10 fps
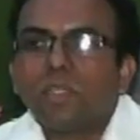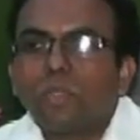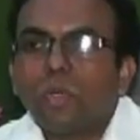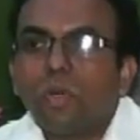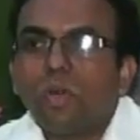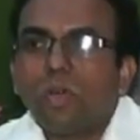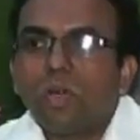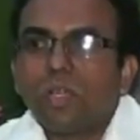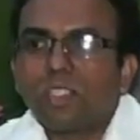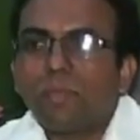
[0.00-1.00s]

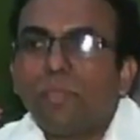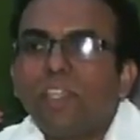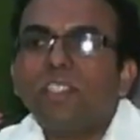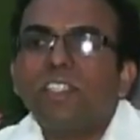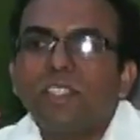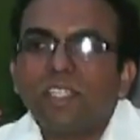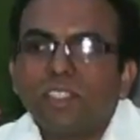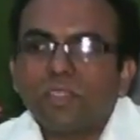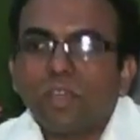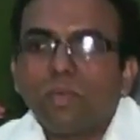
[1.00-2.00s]
So some basic
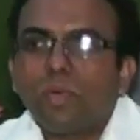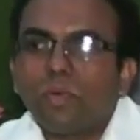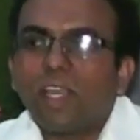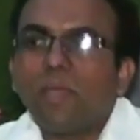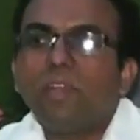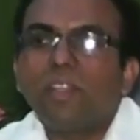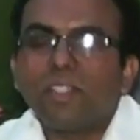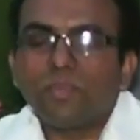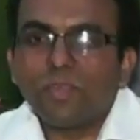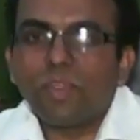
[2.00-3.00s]
things about
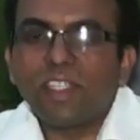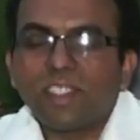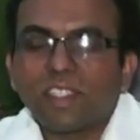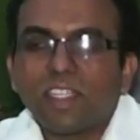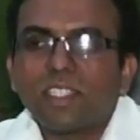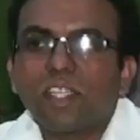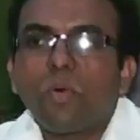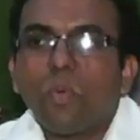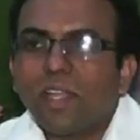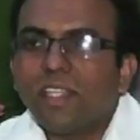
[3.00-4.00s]
diabetes we will discuss.
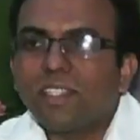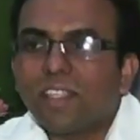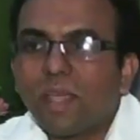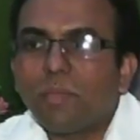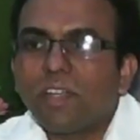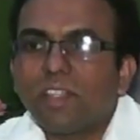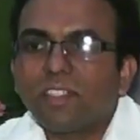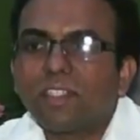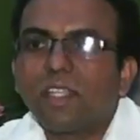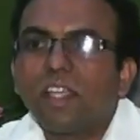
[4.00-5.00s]
What is
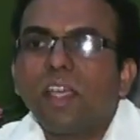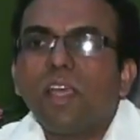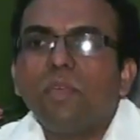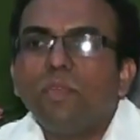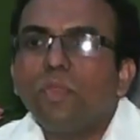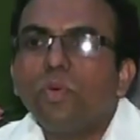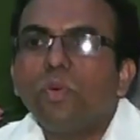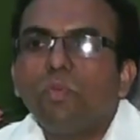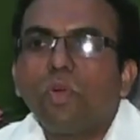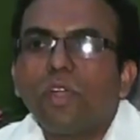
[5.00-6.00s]
diabetes? We
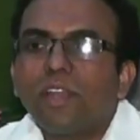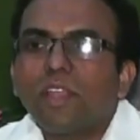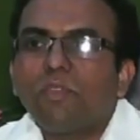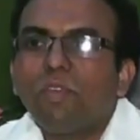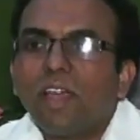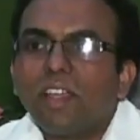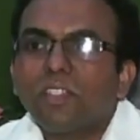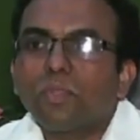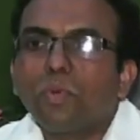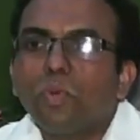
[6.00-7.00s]
know body
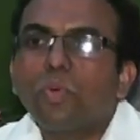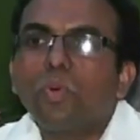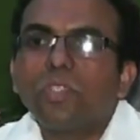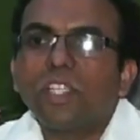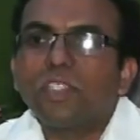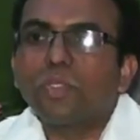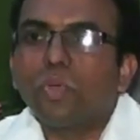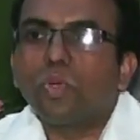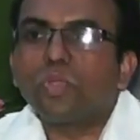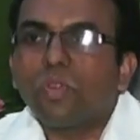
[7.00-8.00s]
requires glucose as a
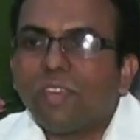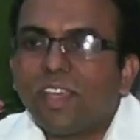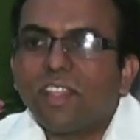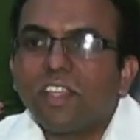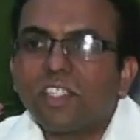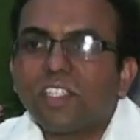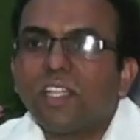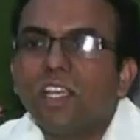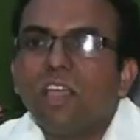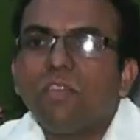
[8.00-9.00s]
source of
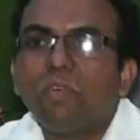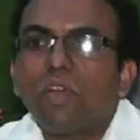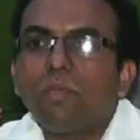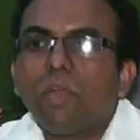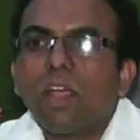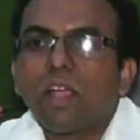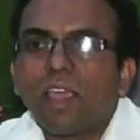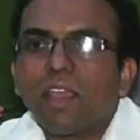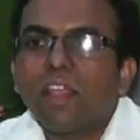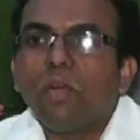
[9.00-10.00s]
energy for
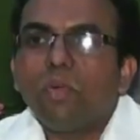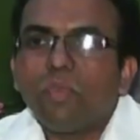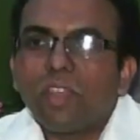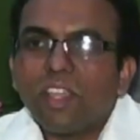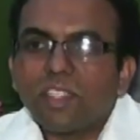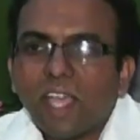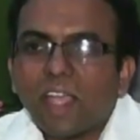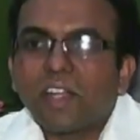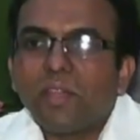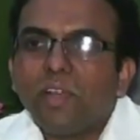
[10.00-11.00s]
carrying out various
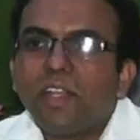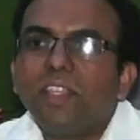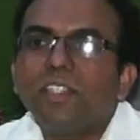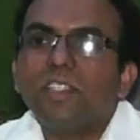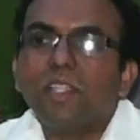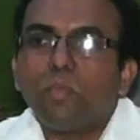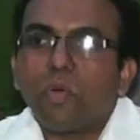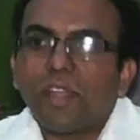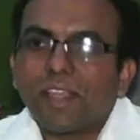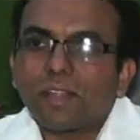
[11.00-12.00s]
activities in the
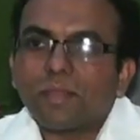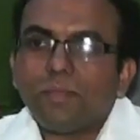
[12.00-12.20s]
body.